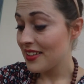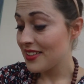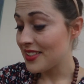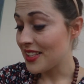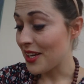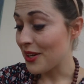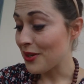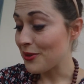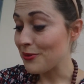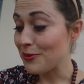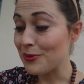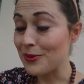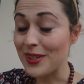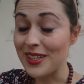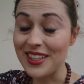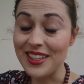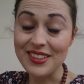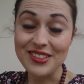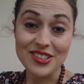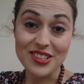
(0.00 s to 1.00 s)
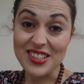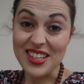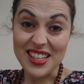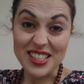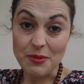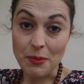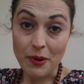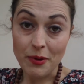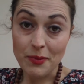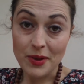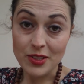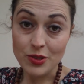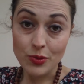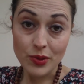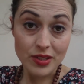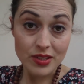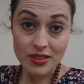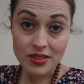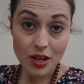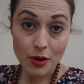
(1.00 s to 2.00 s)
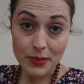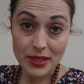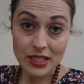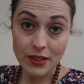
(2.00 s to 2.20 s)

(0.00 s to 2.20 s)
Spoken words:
So and just experimenting with so